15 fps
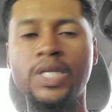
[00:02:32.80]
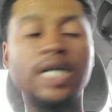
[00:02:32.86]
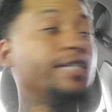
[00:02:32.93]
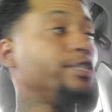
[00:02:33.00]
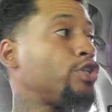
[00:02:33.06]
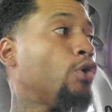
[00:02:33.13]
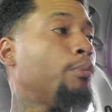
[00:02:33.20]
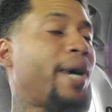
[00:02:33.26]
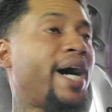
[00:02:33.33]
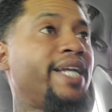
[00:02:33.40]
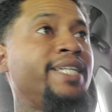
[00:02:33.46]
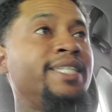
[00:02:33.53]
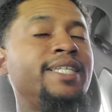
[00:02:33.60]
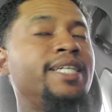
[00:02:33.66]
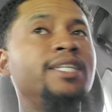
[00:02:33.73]
Joe
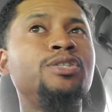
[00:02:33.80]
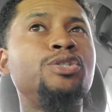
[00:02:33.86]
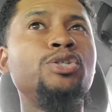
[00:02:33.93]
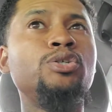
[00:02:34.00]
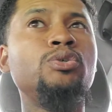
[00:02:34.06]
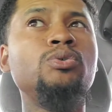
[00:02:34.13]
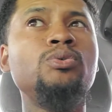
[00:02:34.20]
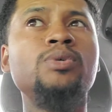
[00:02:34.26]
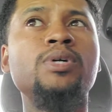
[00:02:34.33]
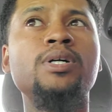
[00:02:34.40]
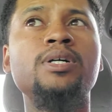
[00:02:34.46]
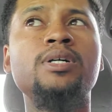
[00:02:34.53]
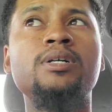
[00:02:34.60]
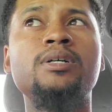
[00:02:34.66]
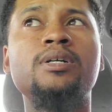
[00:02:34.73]
Biden didn't do
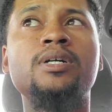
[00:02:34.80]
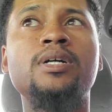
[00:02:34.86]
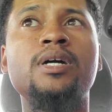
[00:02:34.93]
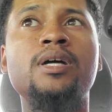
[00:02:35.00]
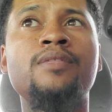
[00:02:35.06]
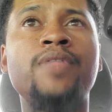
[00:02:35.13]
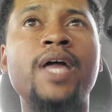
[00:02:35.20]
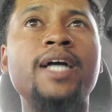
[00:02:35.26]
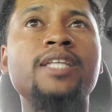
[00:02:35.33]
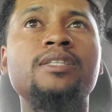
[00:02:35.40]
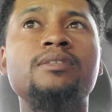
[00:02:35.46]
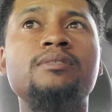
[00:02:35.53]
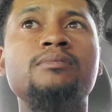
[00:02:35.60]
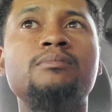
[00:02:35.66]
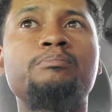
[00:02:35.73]
that
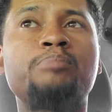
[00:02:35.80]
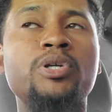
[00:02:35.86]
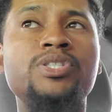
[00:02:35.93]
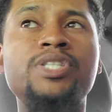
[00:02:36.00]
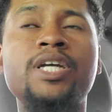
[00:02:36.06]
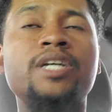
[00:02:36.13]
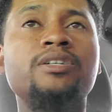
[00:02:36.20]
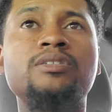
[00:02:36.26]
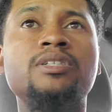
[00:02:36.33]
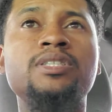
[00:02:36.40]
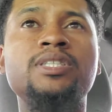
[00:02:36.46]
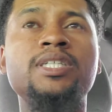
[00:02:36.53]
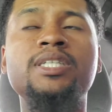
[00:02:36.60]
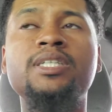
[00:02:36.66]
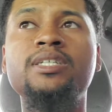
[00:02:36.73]

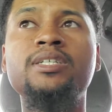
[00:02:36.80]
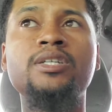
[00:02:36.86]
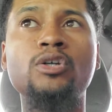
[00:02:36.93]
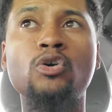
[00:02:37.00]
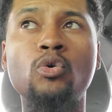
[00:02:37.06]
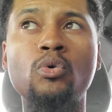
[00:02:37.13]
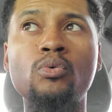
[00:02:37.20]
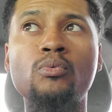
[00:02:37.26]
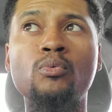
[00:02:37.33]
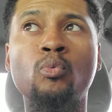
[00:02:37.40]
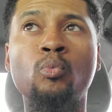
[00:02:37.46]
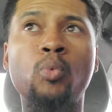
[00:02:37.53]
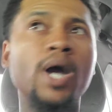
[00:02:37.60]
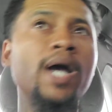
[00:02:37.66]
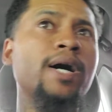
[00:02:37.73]
particularly
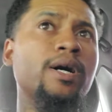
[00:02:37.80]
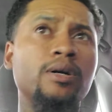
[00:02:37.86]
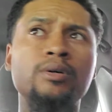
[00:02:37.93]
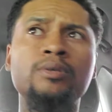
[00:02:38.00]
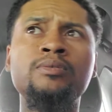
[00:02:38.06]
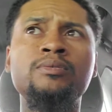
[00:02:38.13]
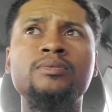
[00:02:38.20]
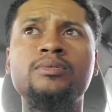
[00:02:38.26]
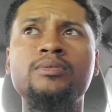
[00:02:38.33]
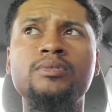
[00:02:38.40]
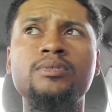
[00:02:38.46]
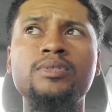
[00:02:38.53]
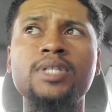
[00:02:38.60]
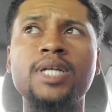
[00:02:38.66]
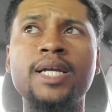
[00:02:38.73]
well
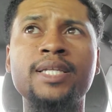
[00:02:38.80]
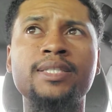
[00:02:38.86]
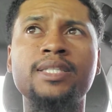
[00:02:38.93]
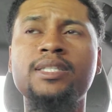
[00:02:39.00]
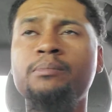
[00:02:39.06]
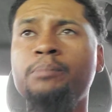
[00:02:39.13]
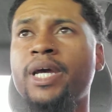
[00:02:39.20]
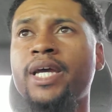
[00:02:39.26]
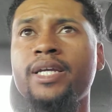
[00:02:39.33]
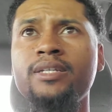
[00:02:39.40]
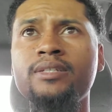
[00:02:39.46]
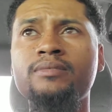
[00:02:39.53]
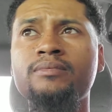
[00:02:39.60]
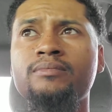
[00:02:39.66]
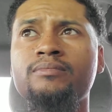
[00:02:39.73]
in the debate
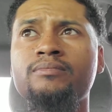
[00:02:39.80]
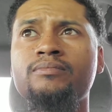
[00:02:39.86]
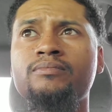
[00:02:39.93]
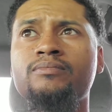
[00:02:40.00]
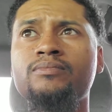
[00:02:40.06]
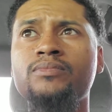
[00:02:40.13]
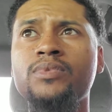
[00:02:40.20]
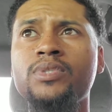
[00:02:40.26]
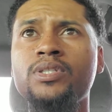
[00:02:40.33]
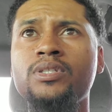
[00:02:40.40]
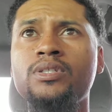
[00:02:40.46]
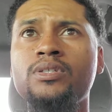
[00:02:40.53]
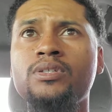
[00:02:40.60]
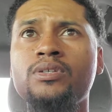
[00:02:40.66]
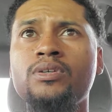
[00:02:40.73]

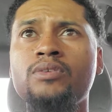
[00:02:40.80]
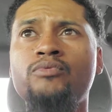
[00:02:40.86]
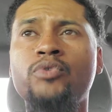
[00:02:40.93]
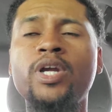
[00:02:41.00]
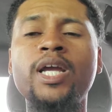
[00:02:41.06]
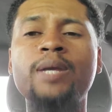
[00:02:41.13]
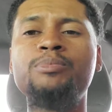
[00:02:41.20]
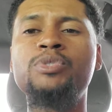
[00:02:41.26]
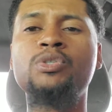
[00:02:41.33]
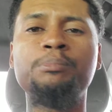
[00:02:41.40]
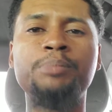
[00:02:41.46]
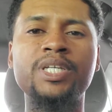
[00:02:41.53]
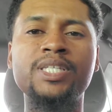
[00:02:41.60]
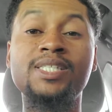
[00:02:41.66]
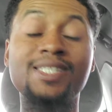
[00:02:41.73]
for him to
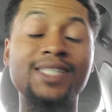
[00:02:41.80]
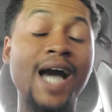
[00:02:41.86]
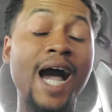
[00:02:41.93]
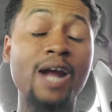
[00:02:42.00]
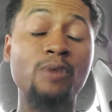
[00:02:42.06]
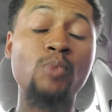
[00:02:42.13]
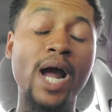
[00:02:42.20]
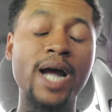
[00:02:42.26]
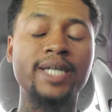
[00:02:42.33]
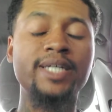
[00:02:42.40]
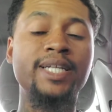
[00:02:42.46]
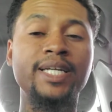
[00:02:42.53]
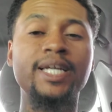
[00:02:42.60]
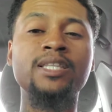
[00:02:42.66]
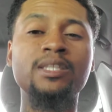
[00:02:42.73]
be
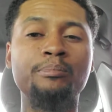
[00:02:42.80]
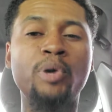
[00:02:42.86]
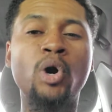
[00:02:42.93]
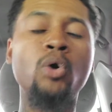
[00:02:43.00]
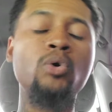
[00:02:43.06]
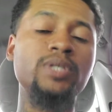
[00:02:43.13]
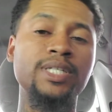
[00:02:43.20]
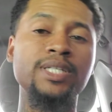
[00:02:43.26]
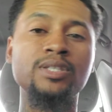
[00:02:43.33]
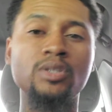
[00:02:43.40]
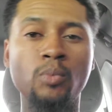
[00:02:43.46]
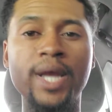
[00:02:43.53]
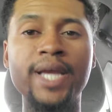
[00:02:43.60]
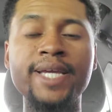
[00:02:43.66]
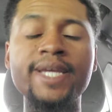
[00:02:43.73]
skyrocketing in the polling the
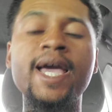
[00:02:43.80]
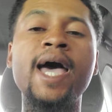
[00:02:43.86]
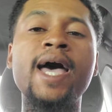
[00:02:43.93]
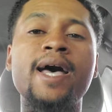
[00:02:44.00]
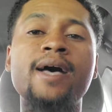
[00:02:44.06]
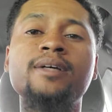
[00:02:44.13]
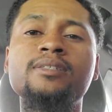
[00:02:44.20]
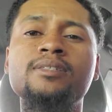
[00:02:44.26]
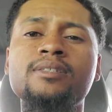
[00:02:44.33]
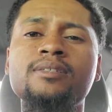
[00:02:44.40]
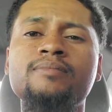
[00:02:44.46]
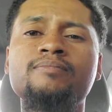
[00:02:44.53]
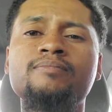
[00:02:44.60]
way he has.